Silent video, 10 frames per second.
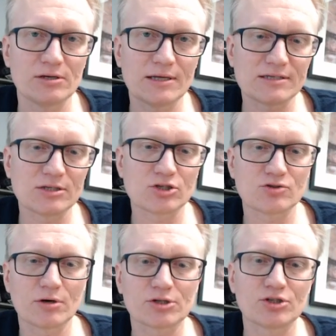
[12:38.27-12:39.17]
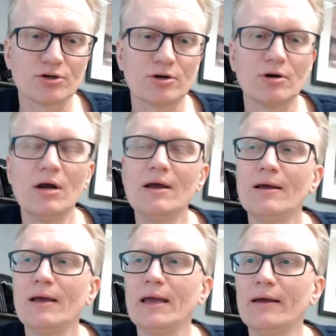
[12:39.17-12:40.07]
That's the structure
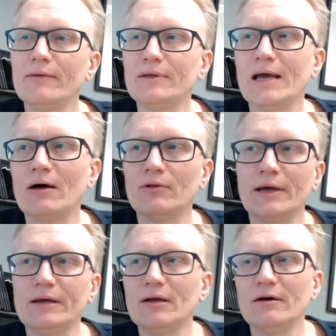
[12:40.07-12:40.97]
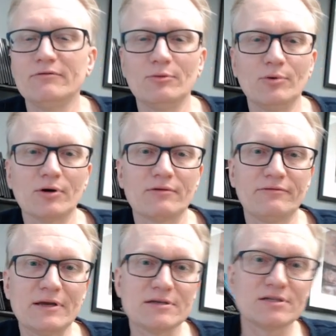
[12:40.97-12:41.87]
and the outline of your book.
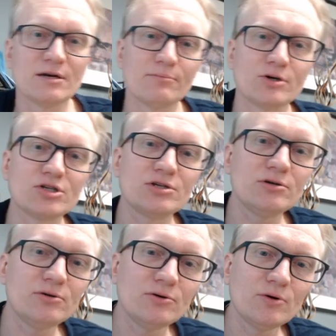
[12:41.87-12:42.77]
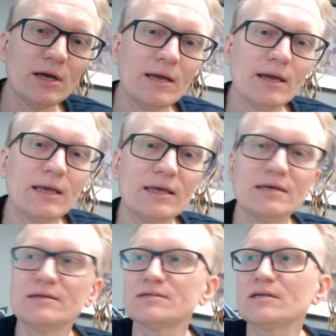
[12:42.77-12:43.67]
Phase number 2
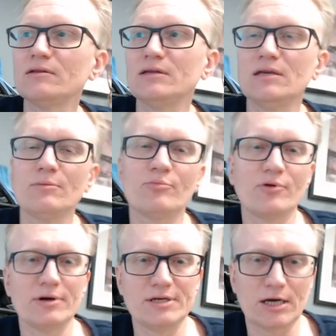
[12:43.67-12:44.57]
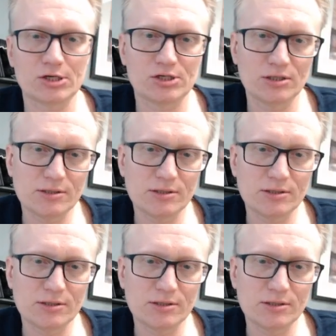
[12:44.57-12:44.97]
is the production.